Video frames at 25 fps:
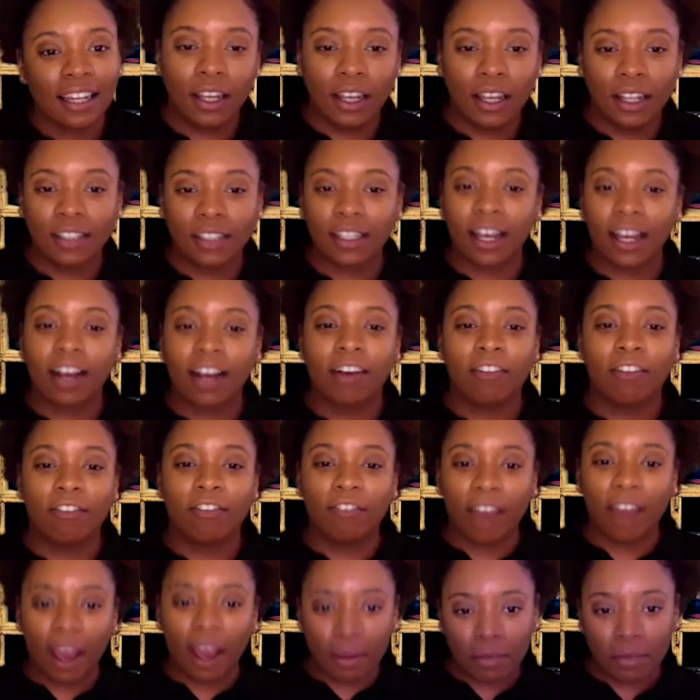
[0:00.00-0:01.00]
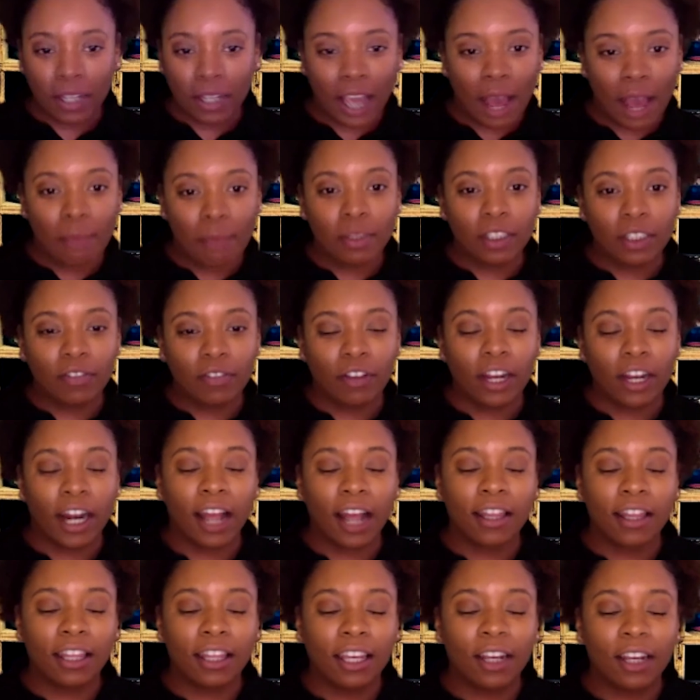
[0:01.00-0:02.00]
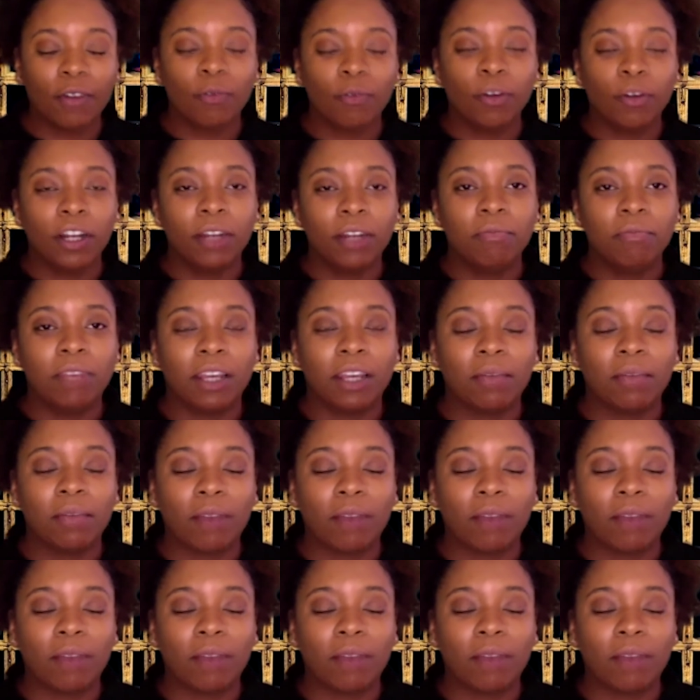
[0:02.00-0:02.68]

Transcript: It's like a family atmosphere. And I think when me and my